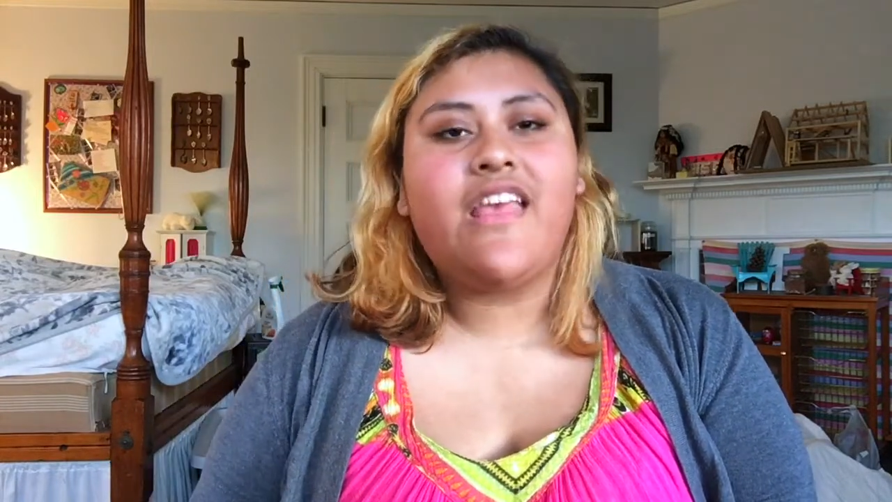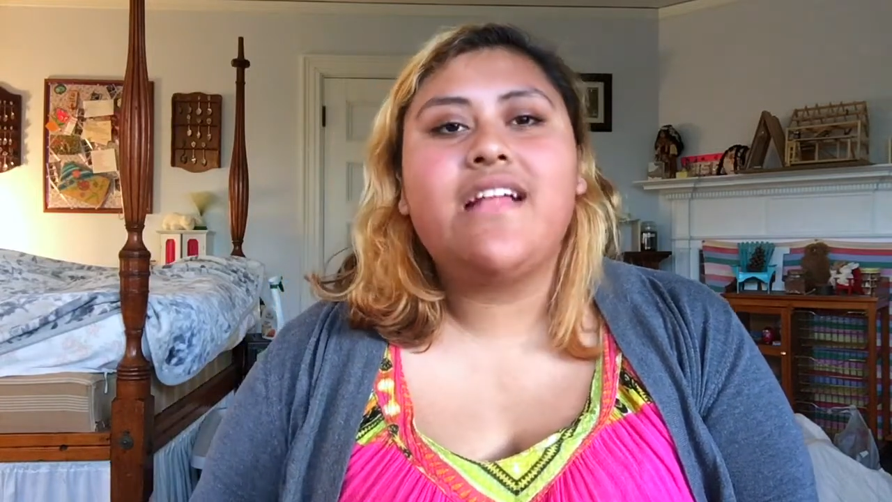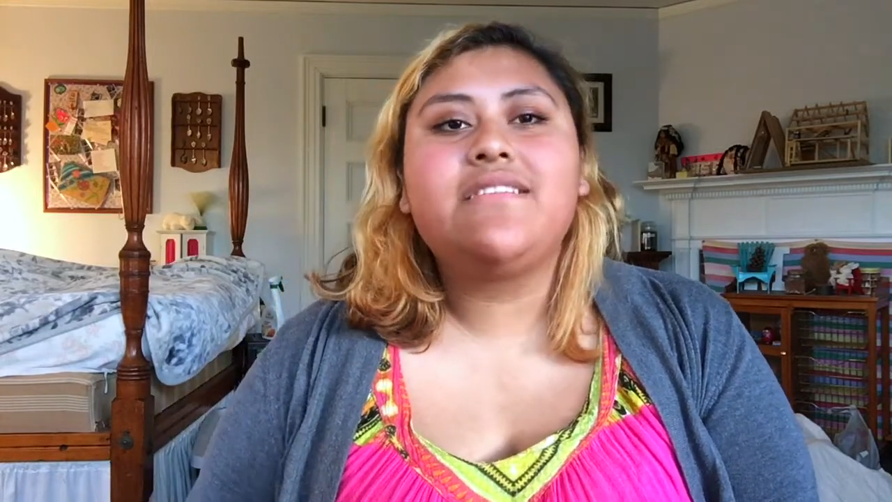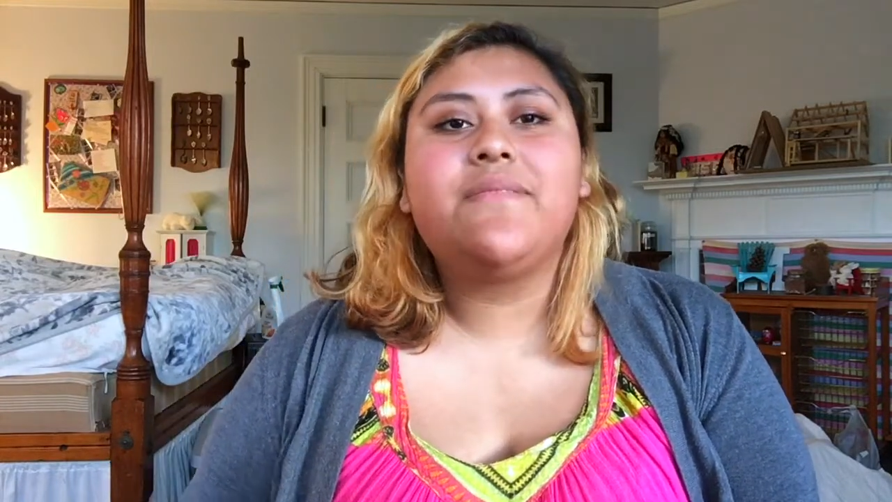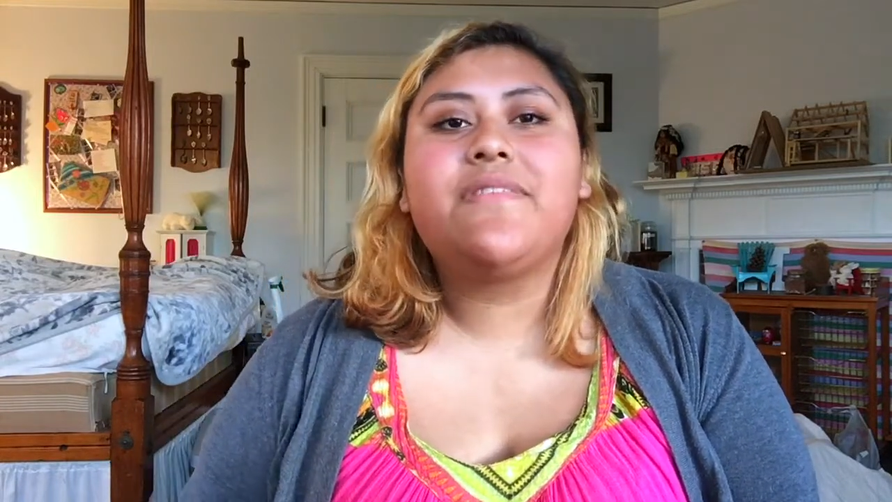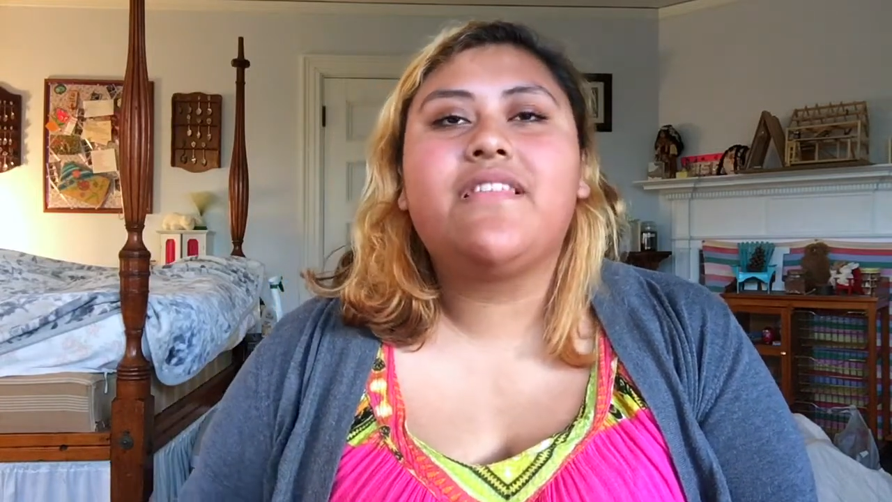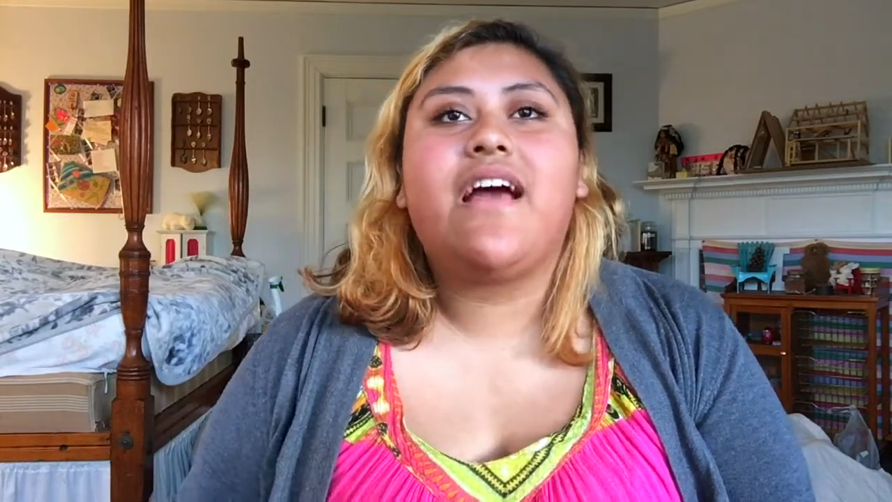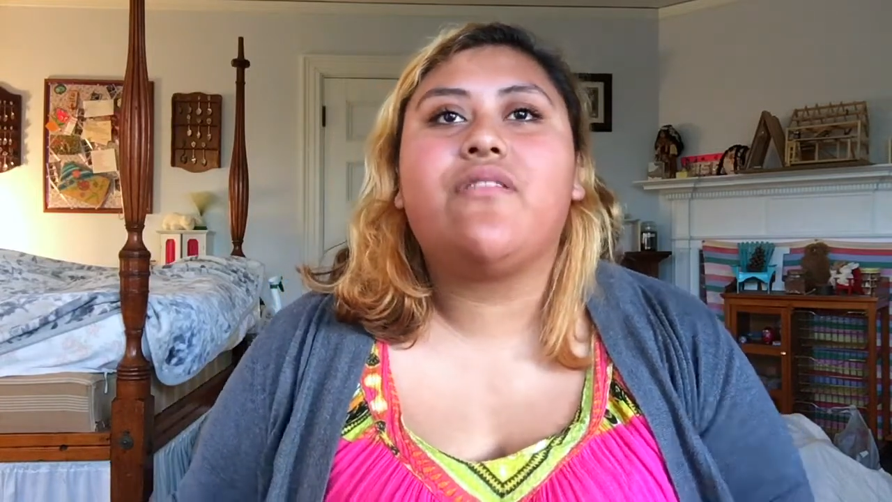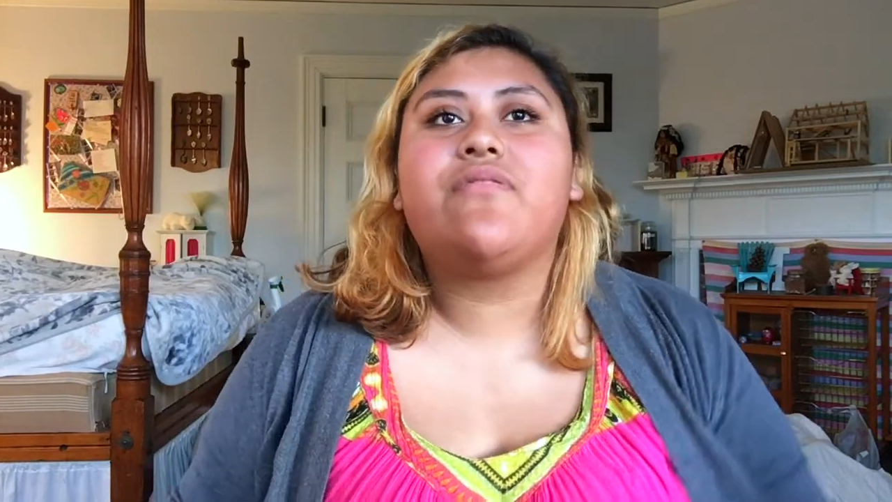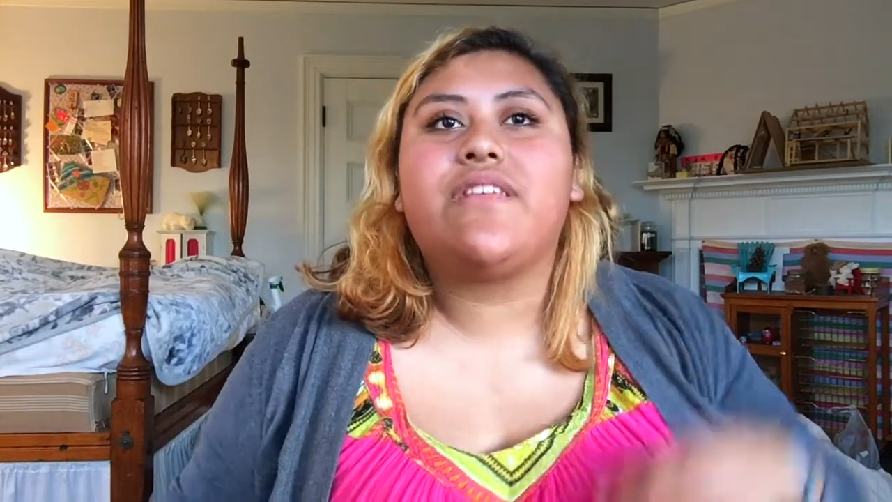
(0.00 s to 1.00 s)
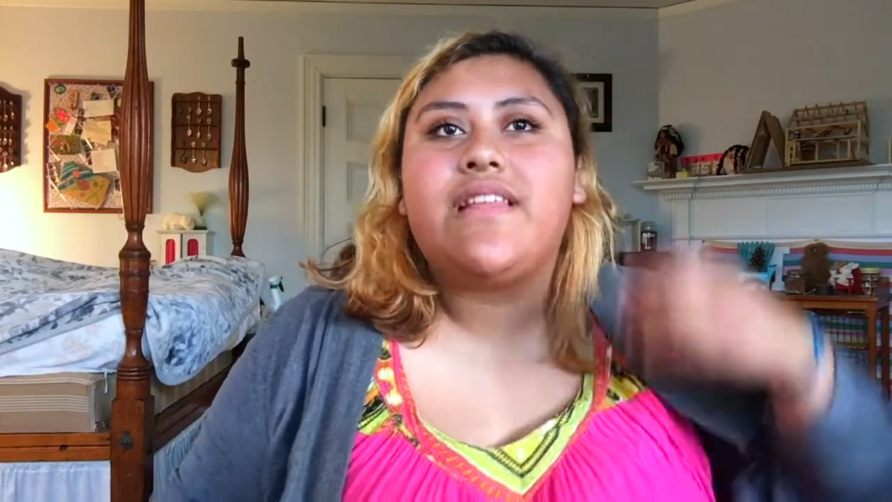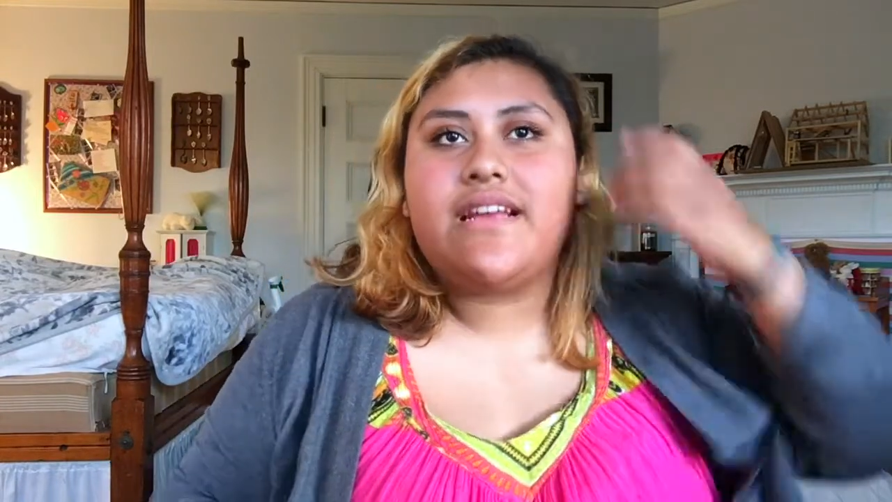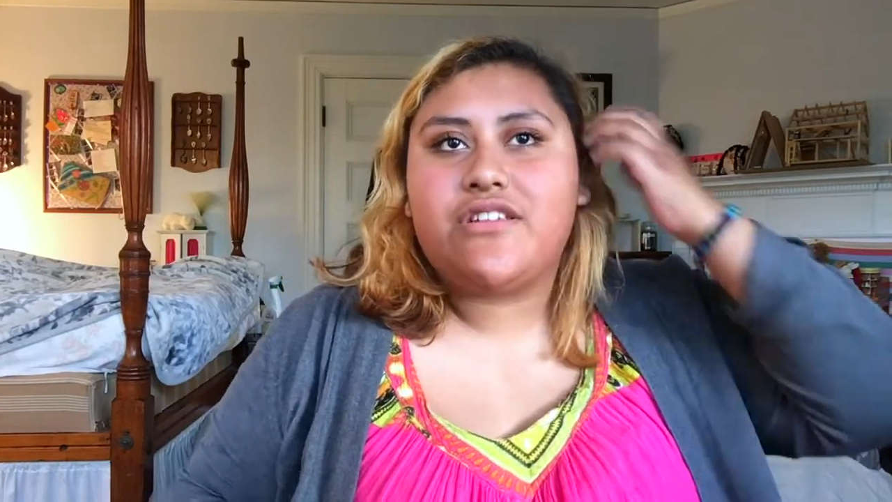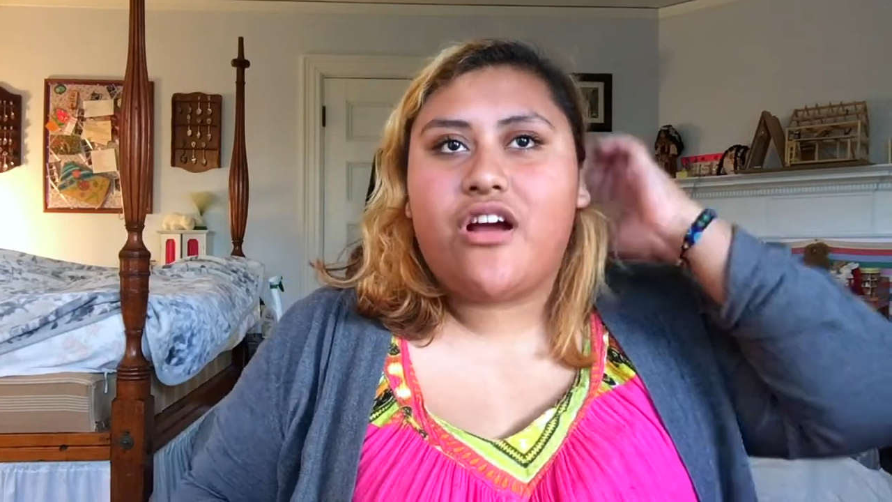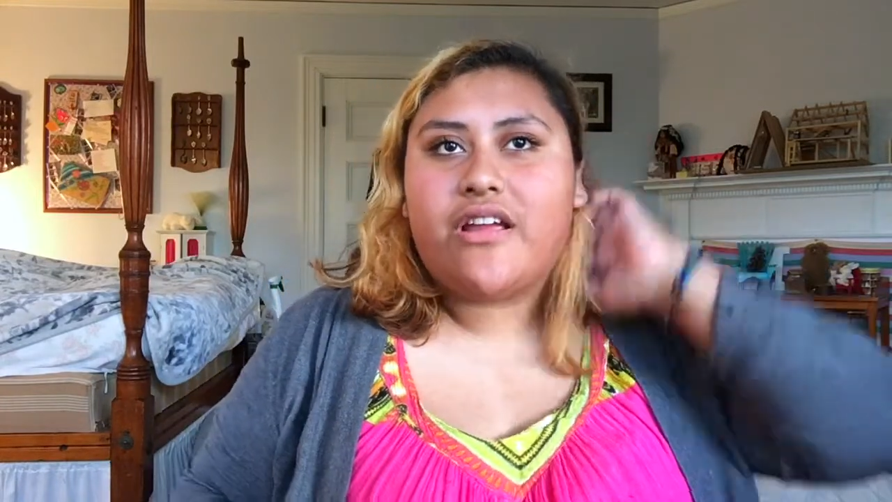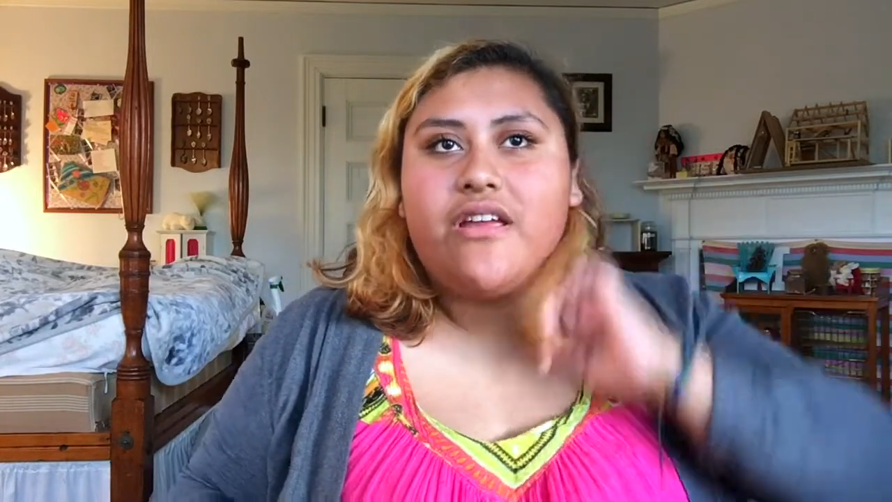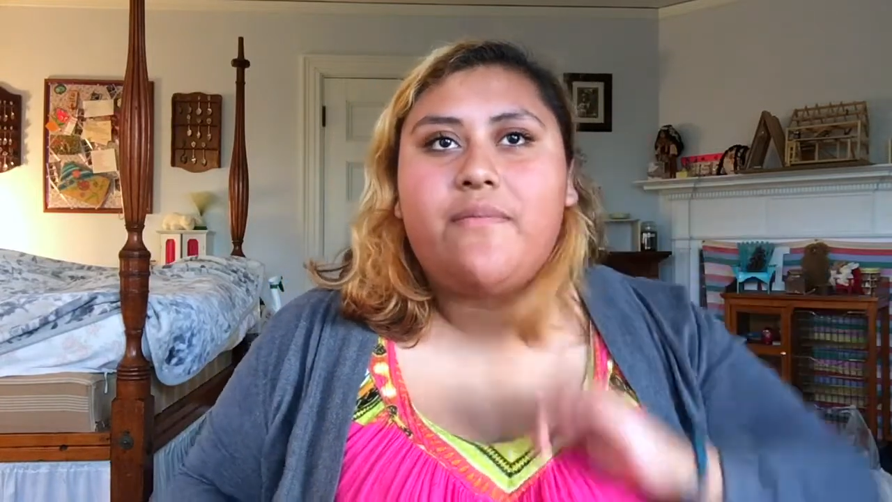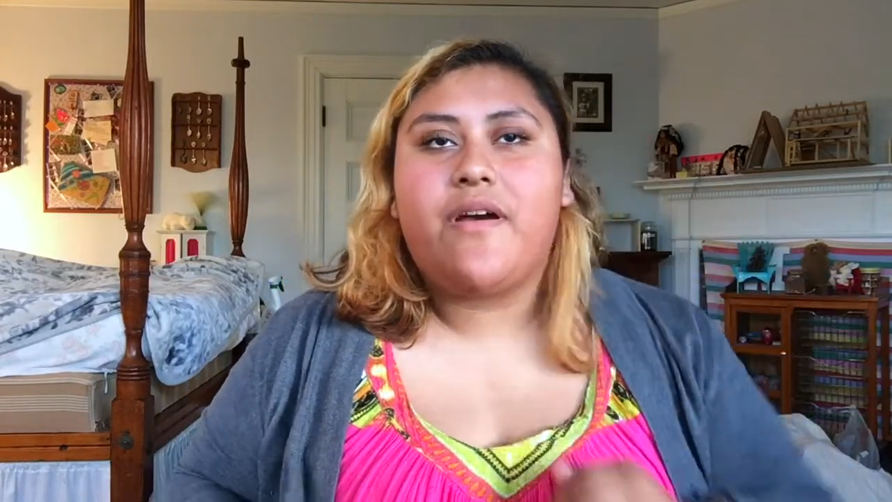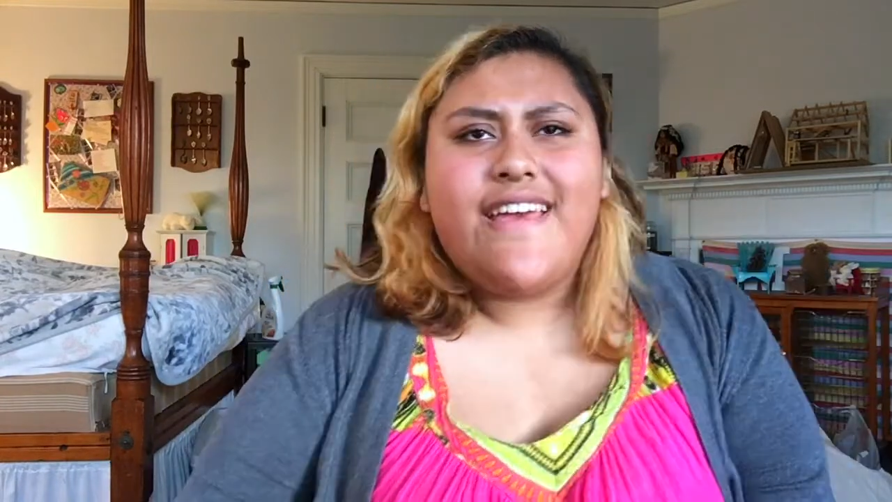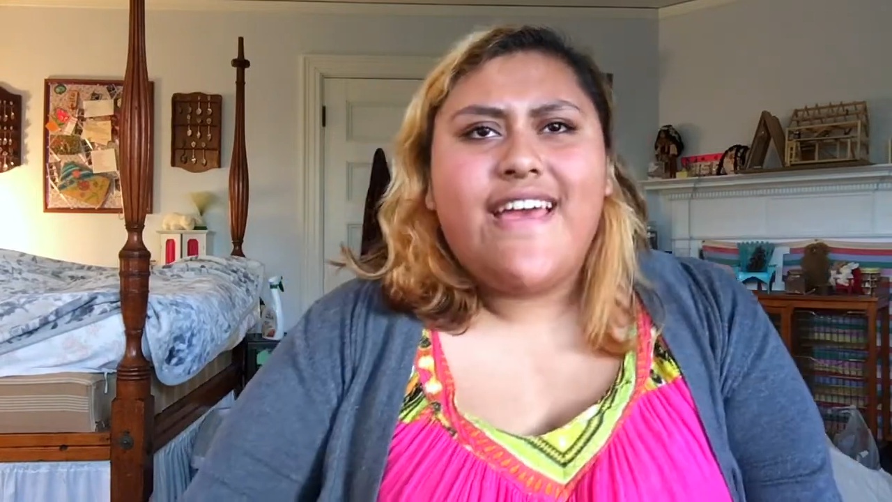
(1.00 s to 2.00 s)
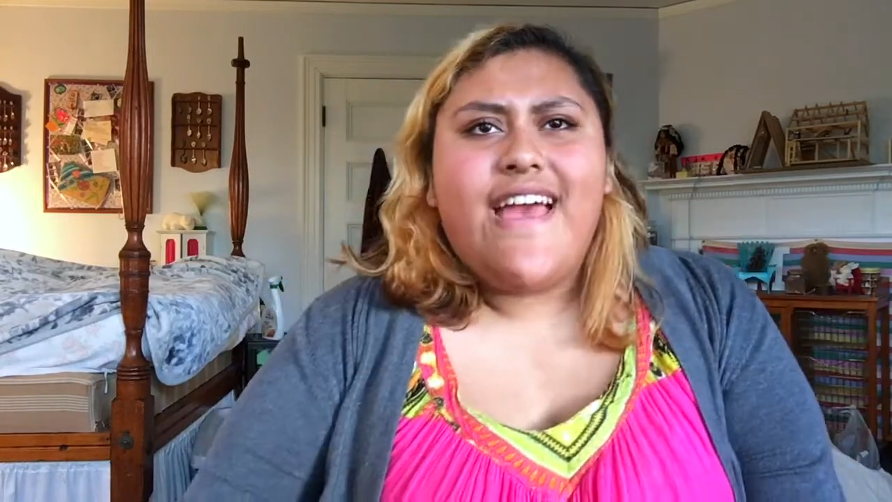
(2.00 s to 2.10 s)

and something that I don't really like talking about.